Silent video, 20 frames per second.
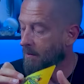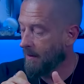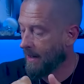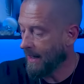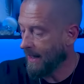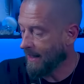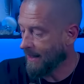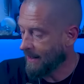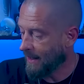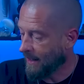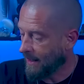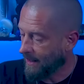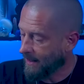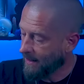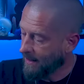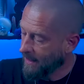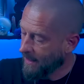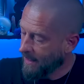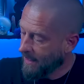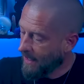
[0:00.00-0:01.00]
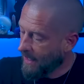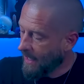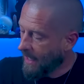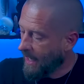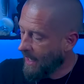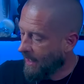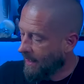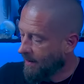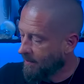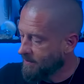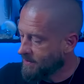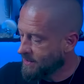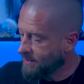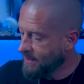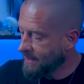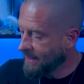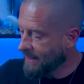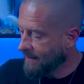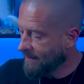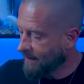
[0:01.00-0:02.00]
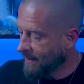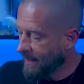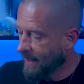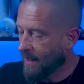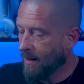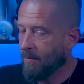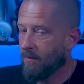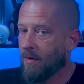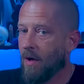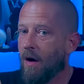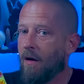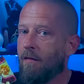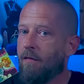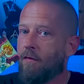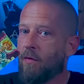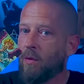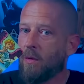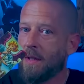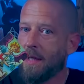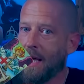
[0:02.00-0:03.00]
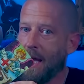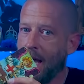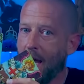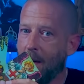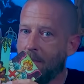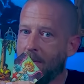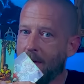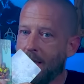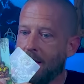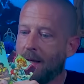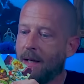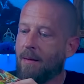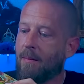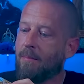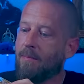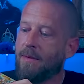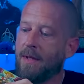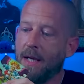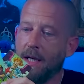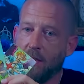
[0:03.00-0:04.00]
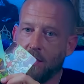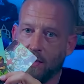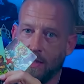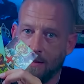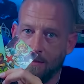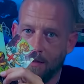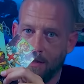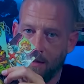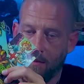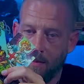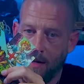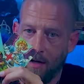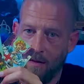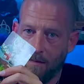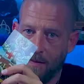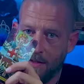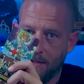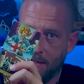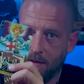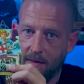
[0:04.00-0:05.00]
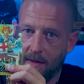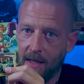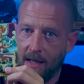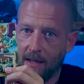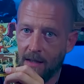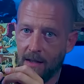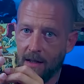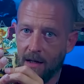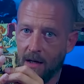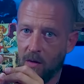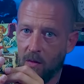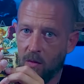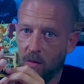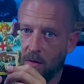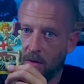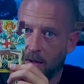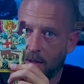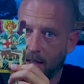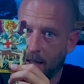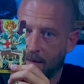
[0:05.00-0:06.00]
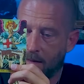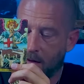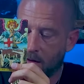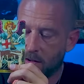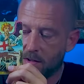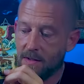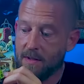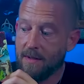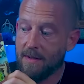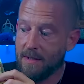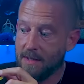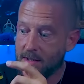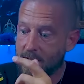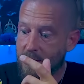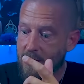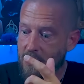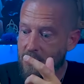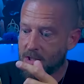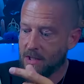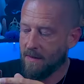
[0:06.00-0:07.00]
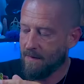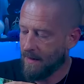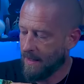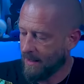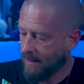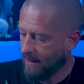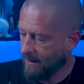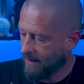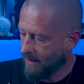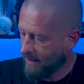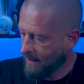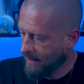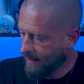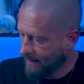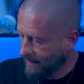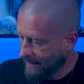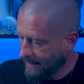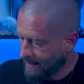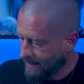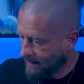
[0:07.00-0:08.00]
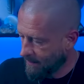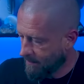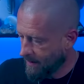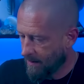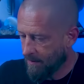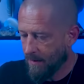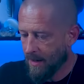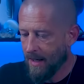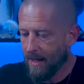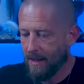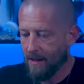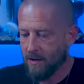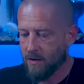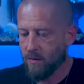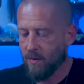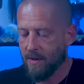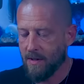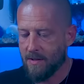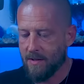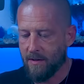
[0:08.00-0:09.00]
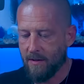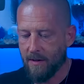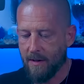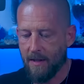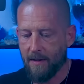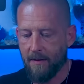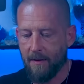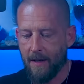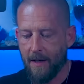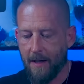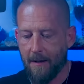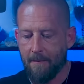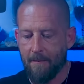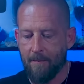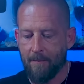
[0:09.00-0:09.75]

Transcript: made yet, and I'm seeing like I'm not fully happy and I'm daydreaming about this thing that I want, and there's the decision that needs to be made is what it's looking like.